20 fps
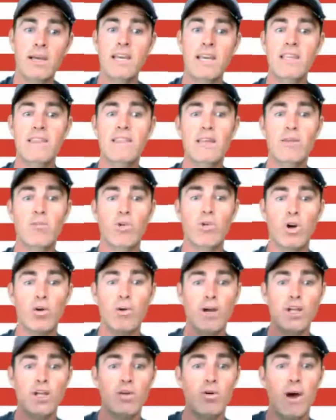And then what
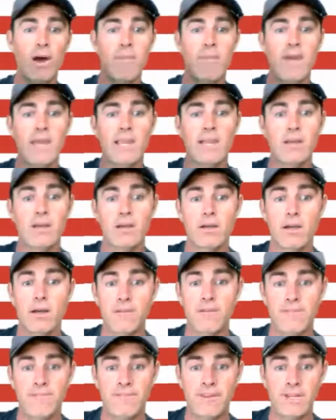do? I make
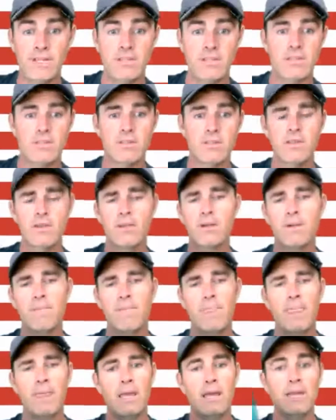a fist,
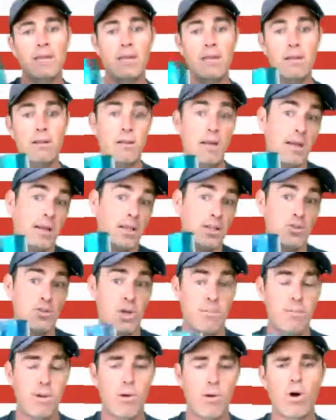and then I can
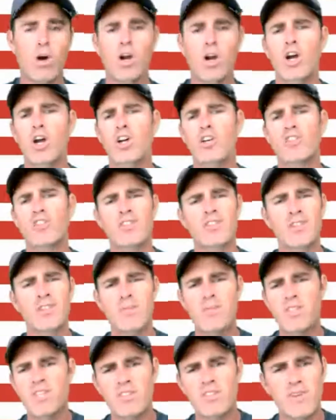drink my water. So
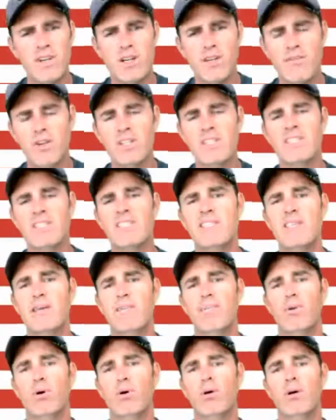something that's very, very
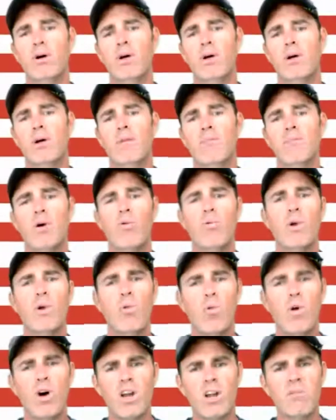simple, but we
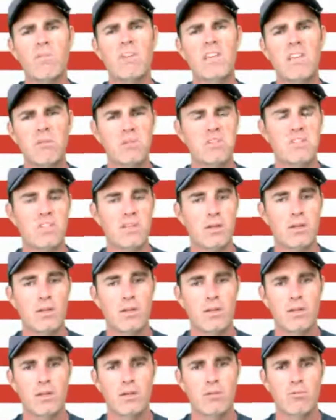want to be able to
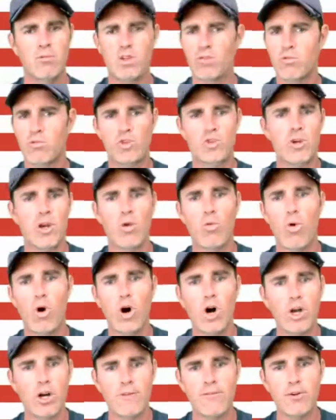drink
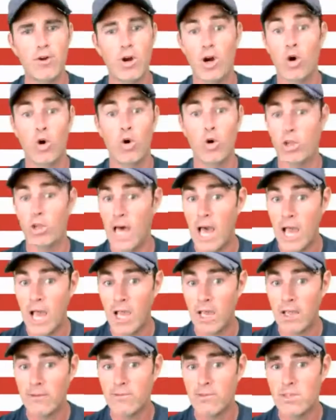water for our whole
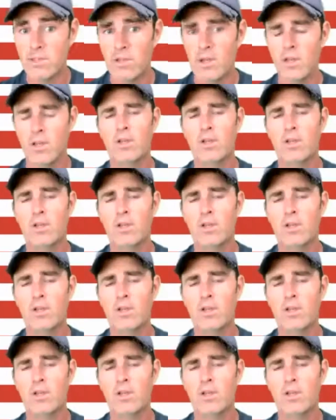lives.